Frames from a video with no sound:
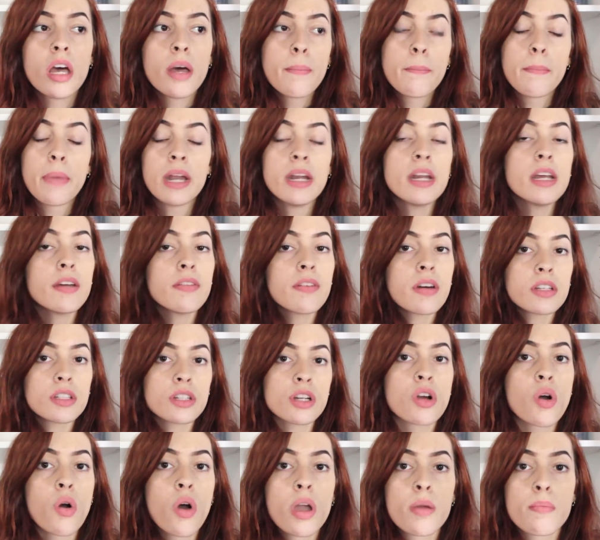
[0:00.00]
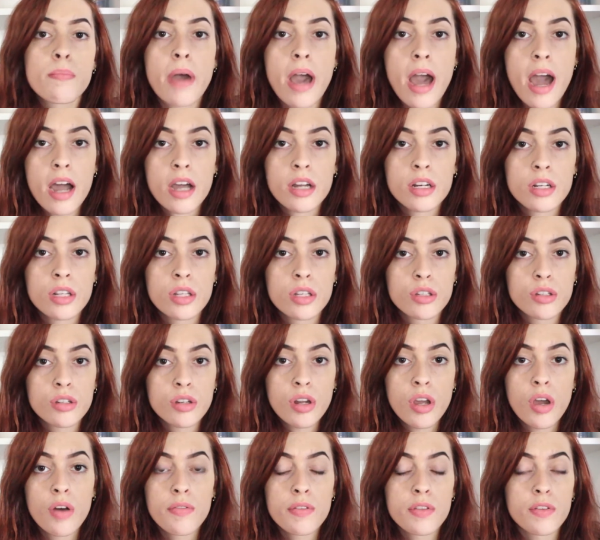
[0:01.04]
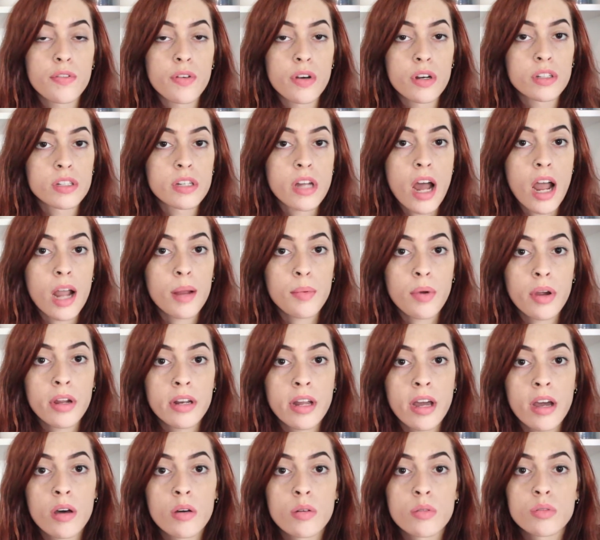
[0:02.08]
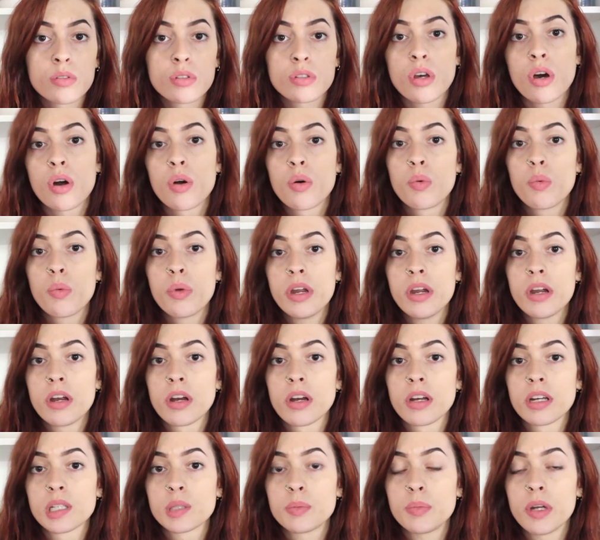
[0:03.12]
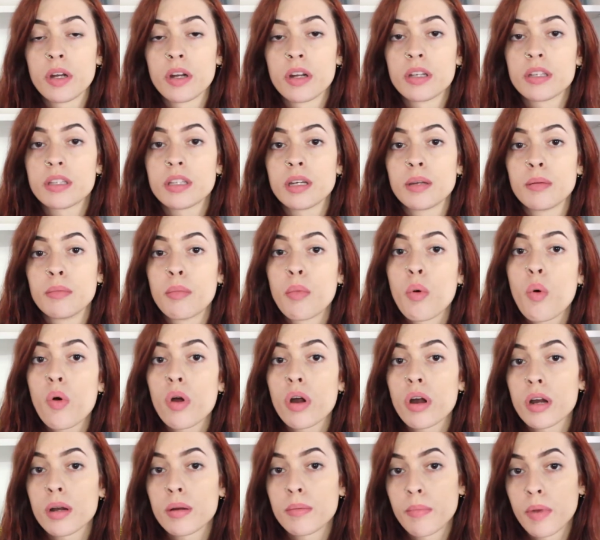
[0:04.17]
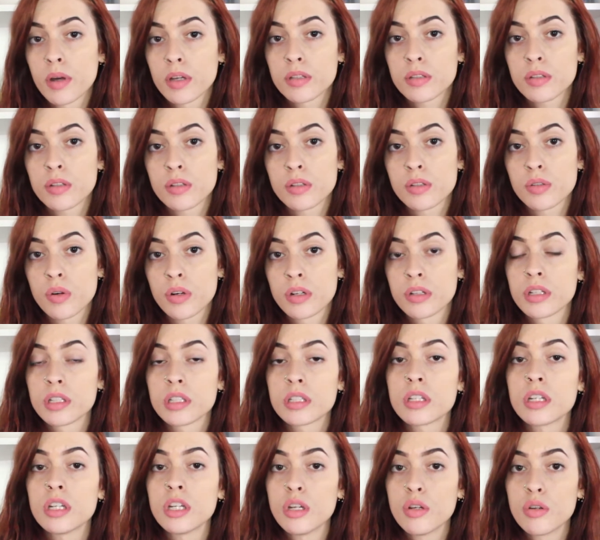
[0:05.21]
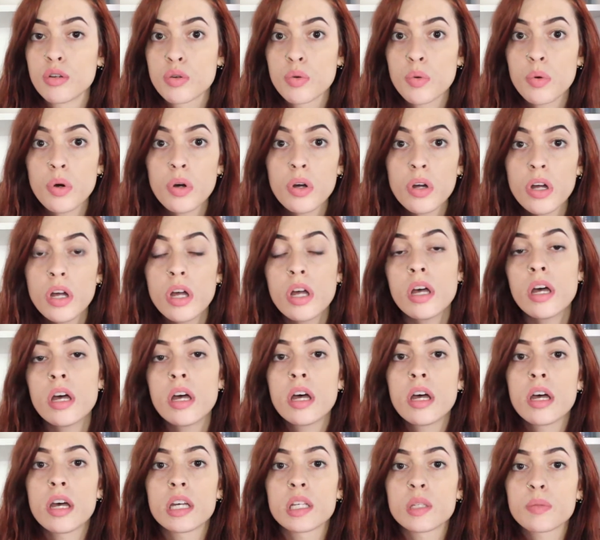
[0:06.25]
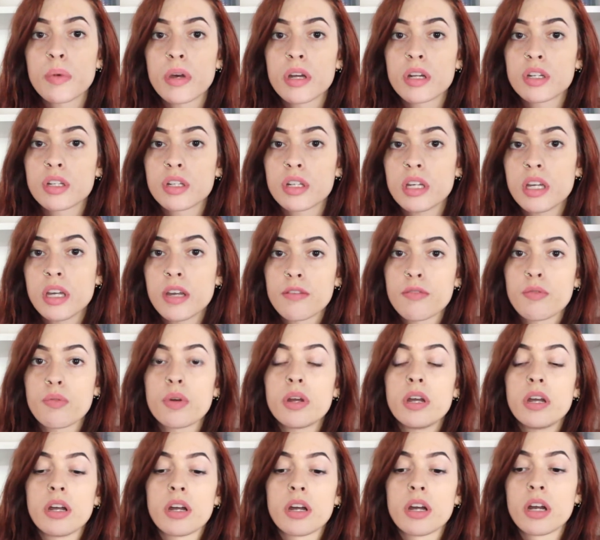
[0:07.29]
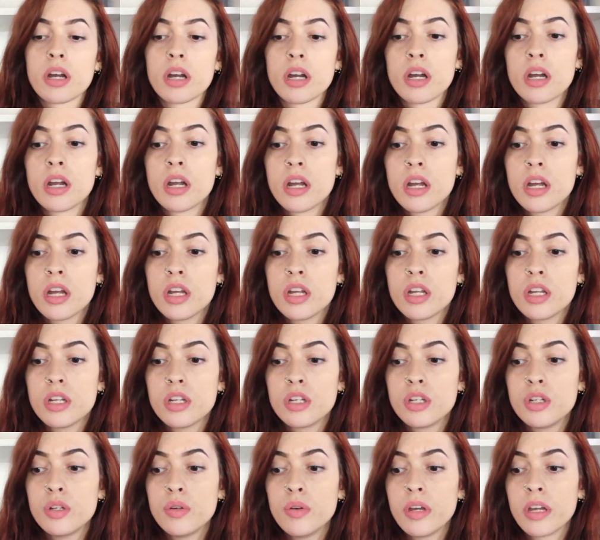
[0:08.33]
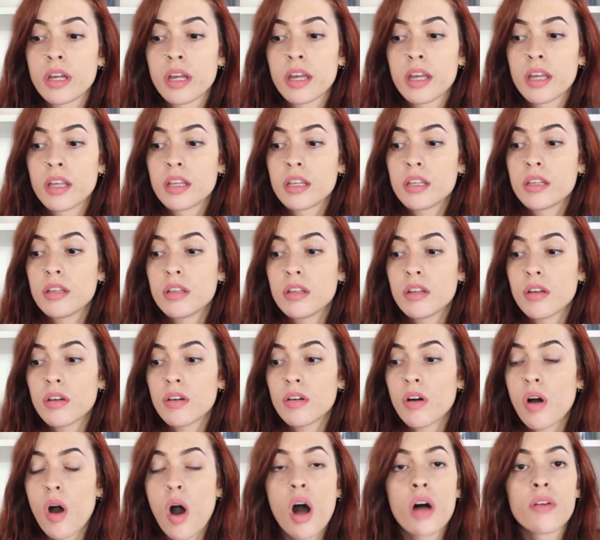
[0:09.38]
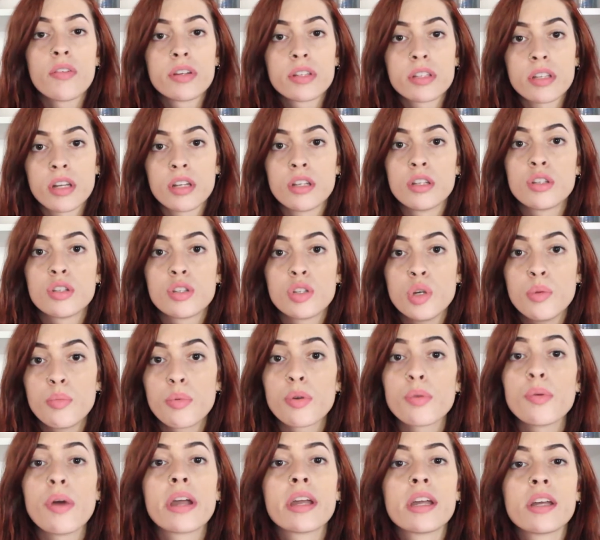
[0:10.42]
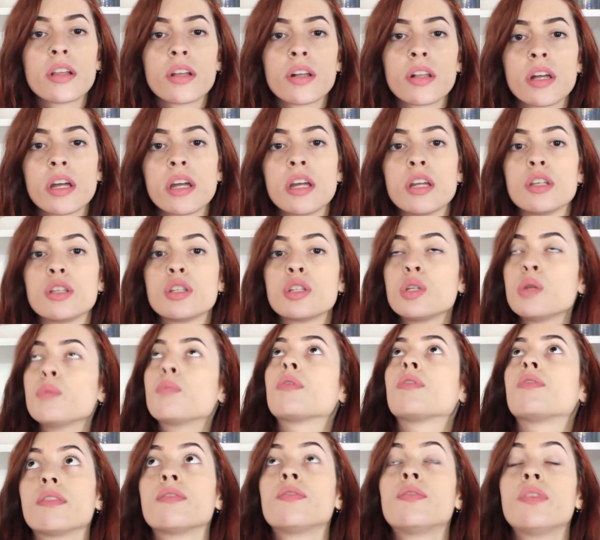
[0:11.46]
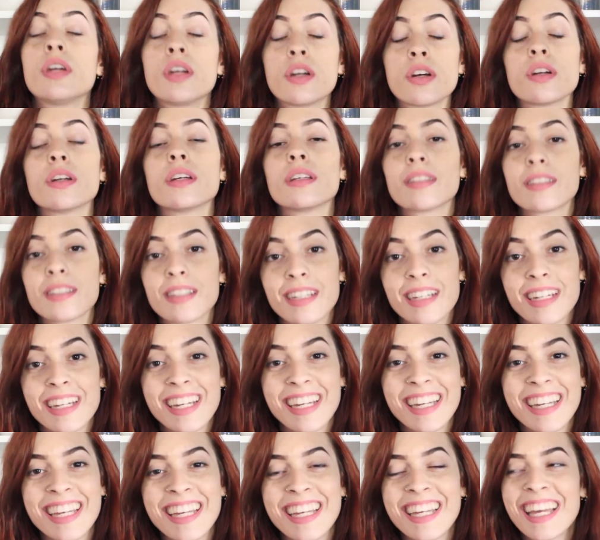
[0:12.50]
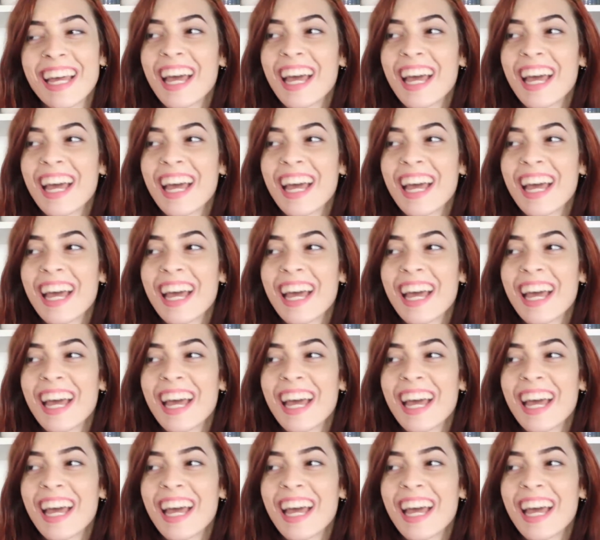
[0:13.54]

Many of us are going back to the studio for the first time right now, so we're experiencing more muscle soreness than usual, especially if we're doing it all of a sudden super regularly and super vigorously.